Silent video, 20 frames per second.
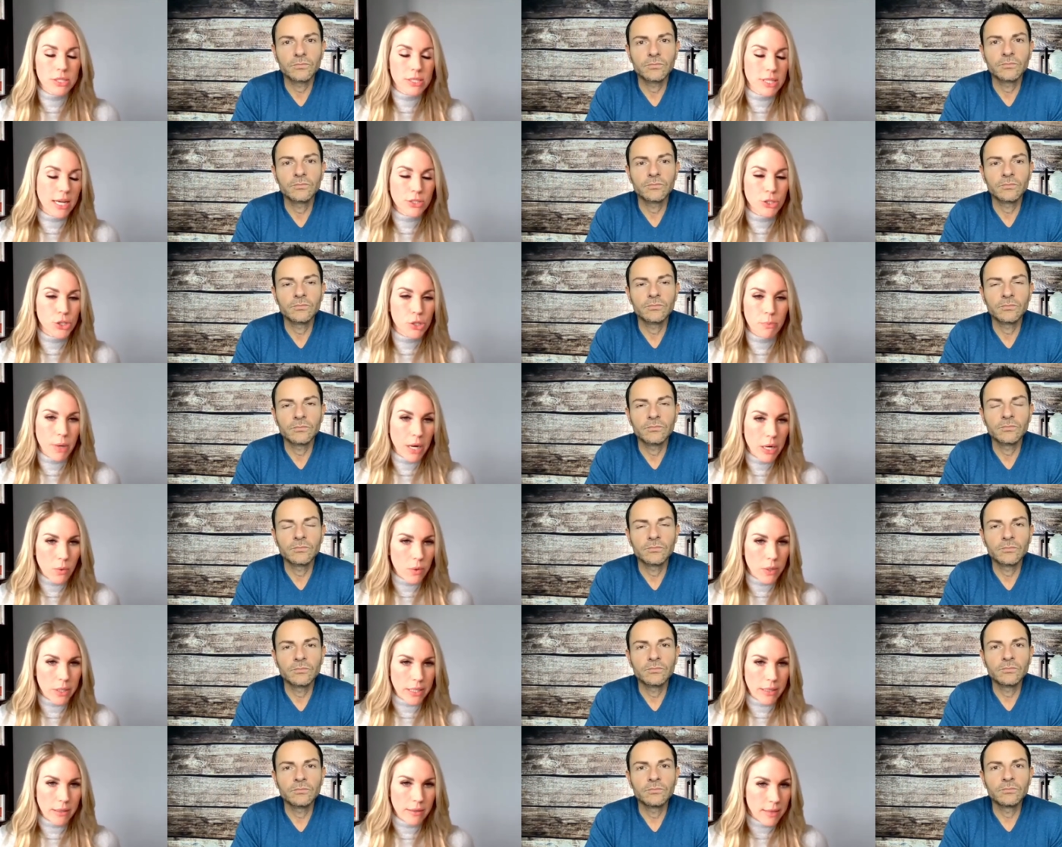Speaker 1: is not your
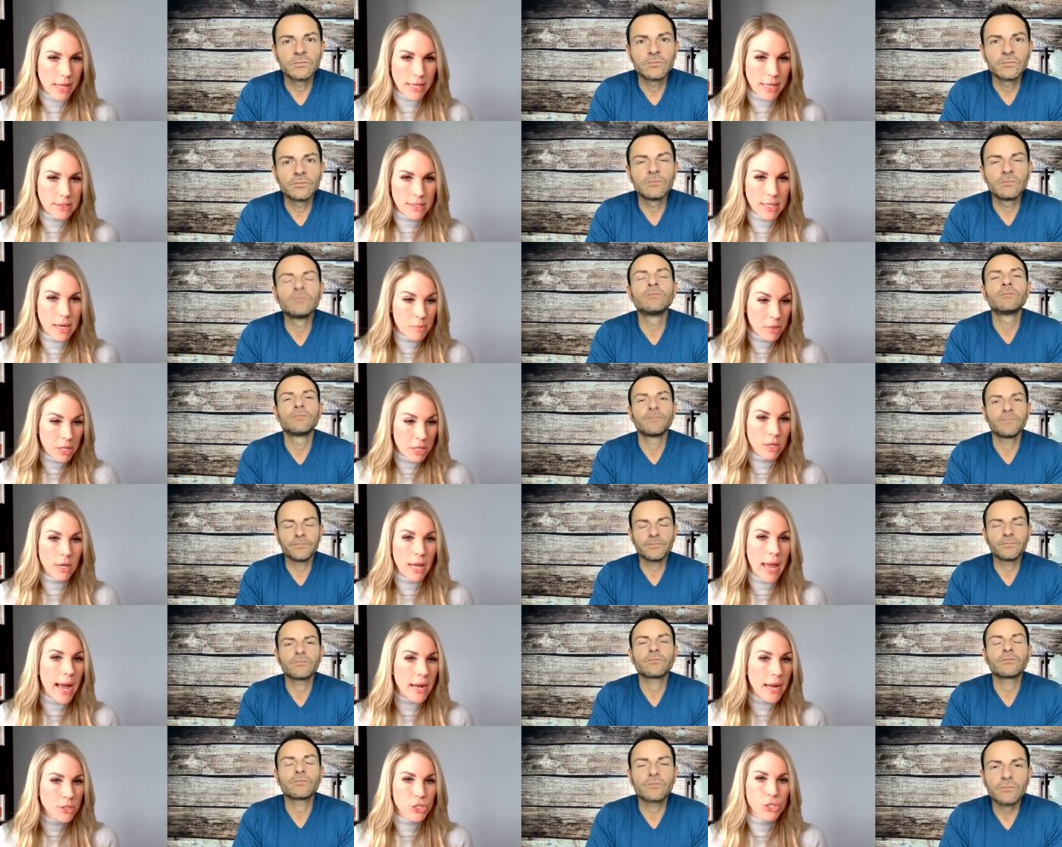priority. That's, I mean,
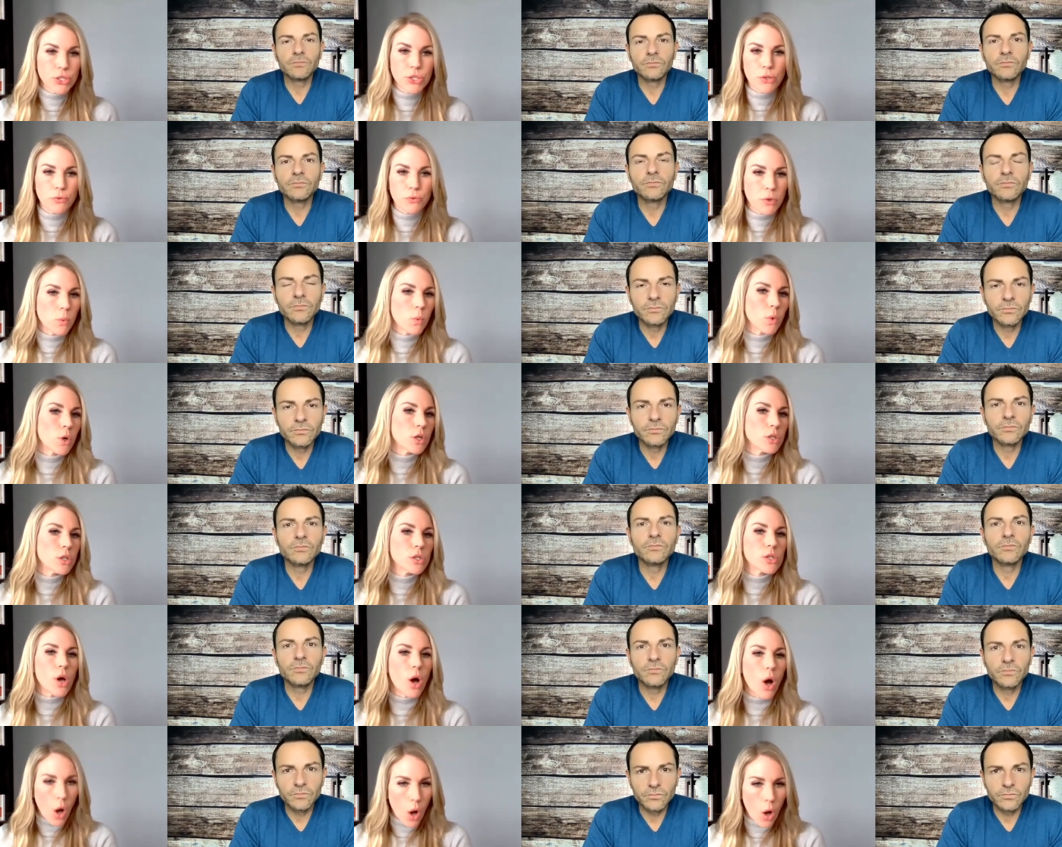actions over
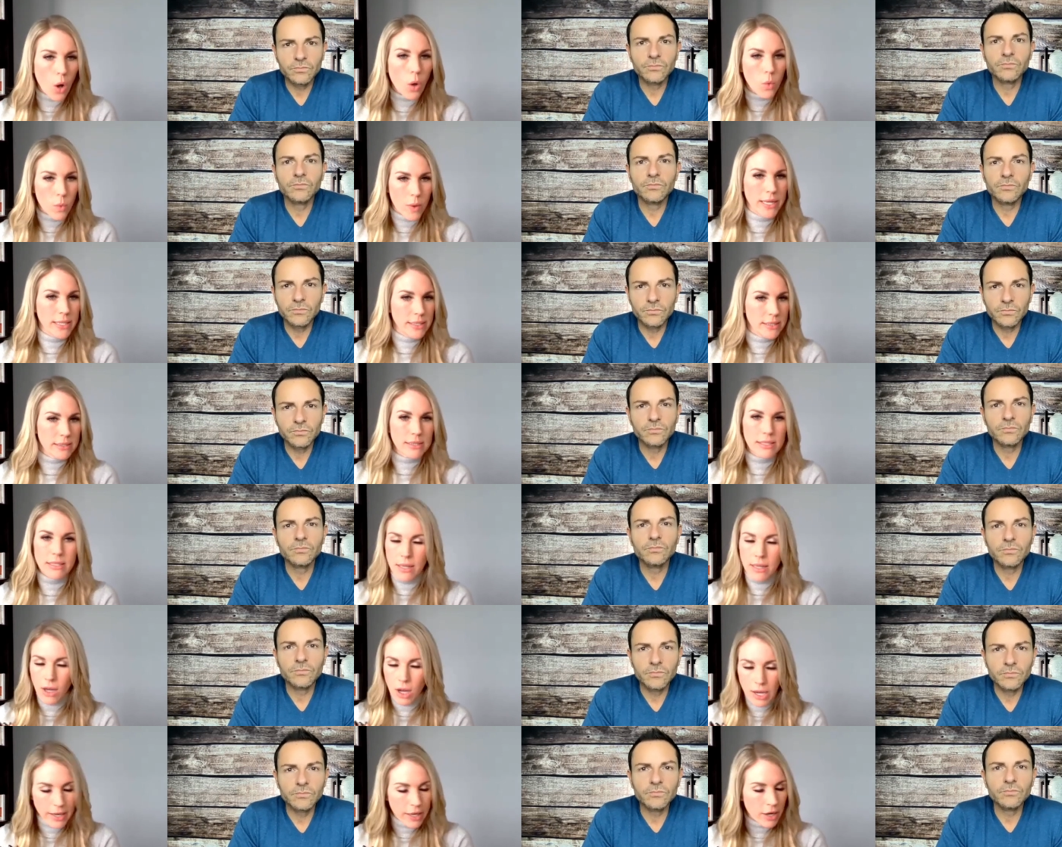words always in,
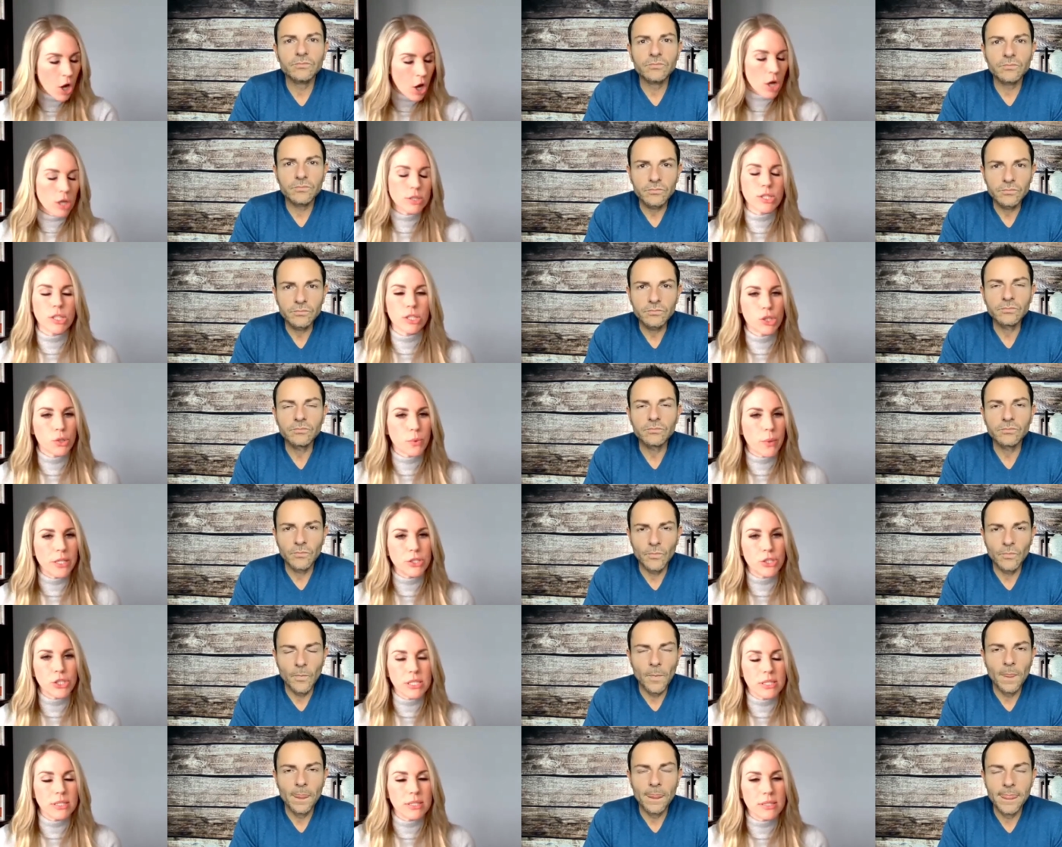in all
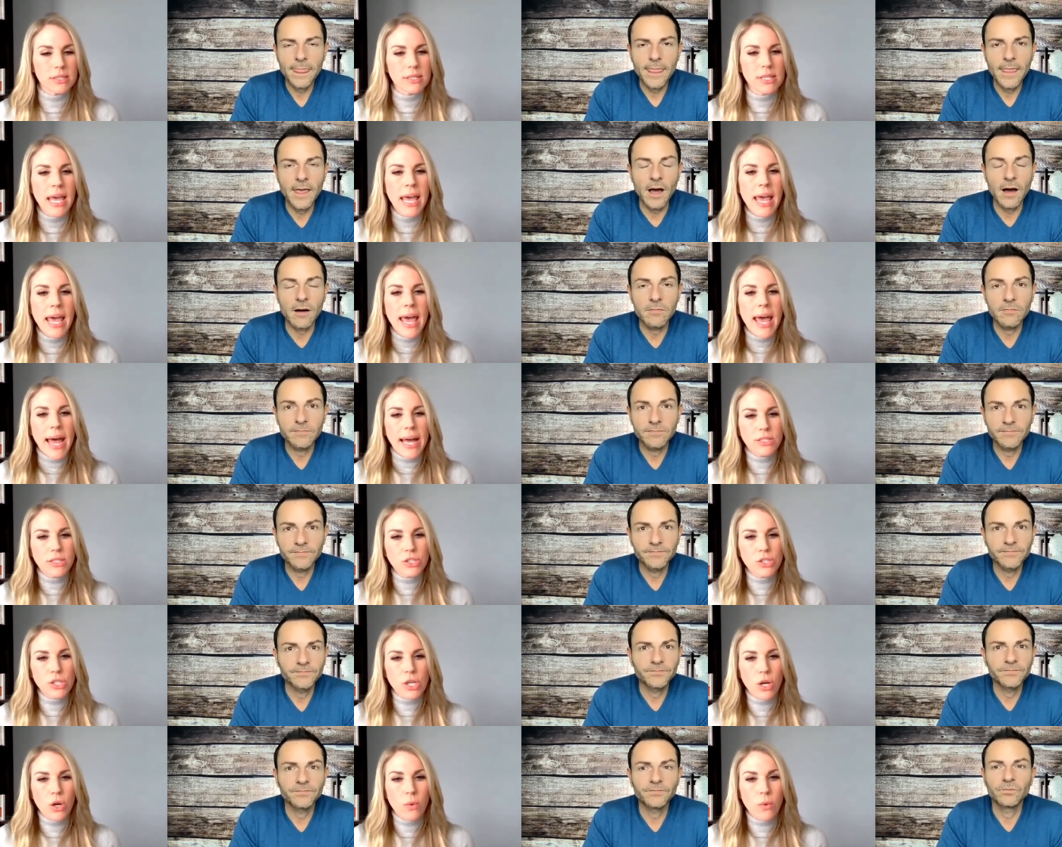situations. Yeah.
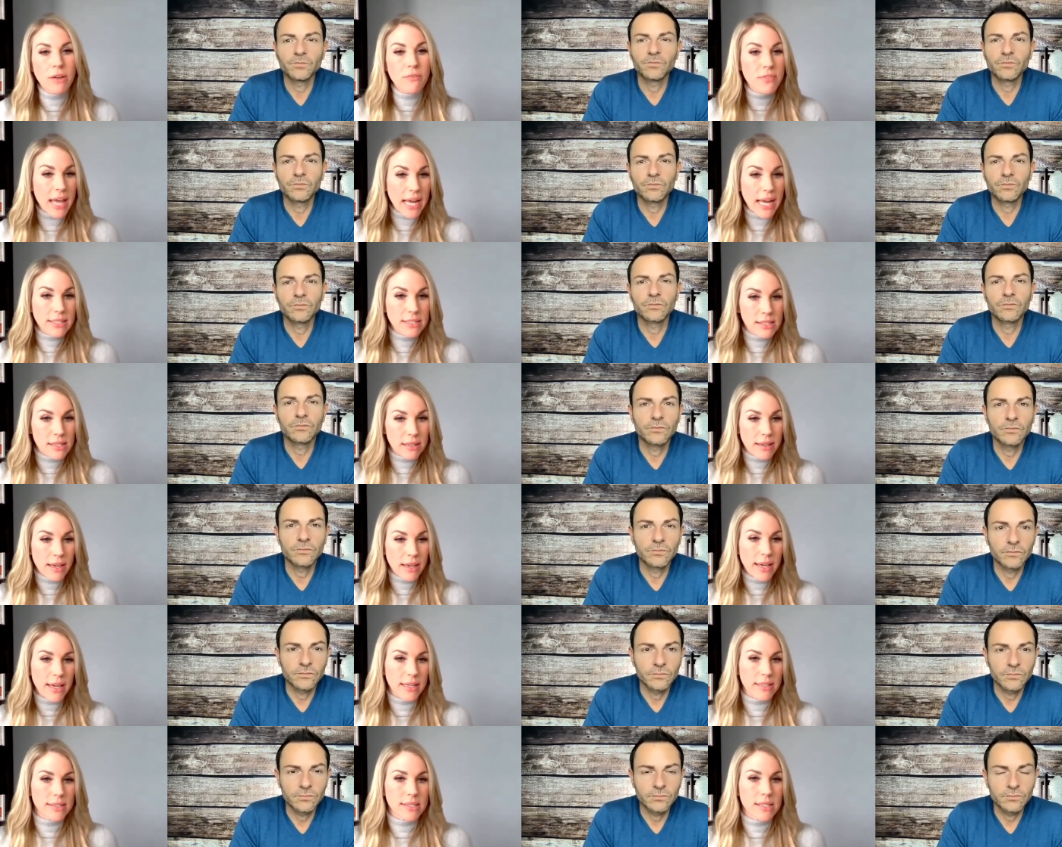So if that's the
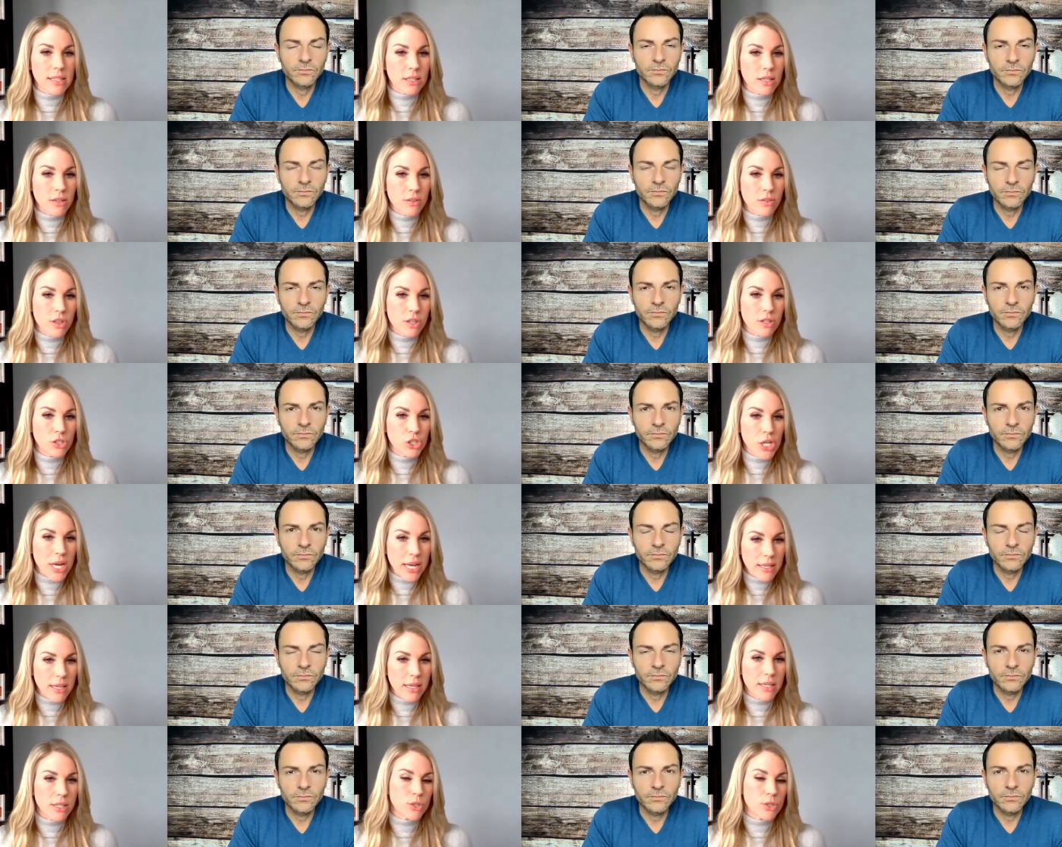case, the, the
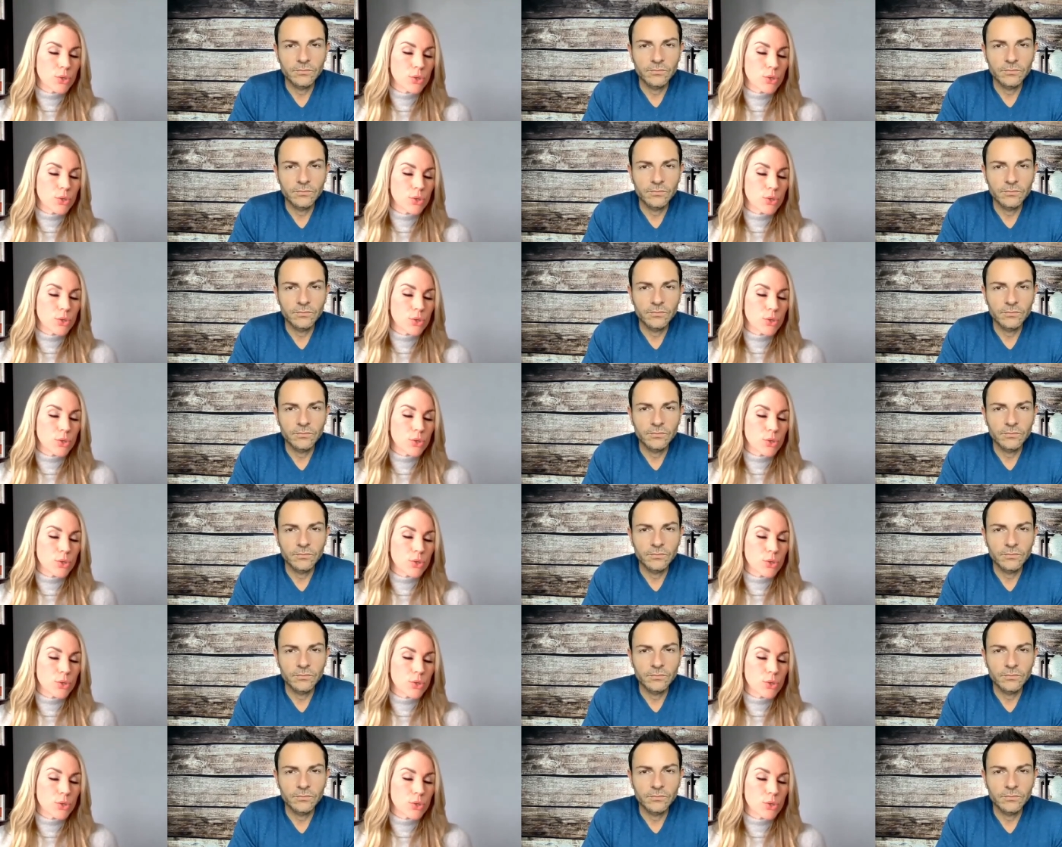check in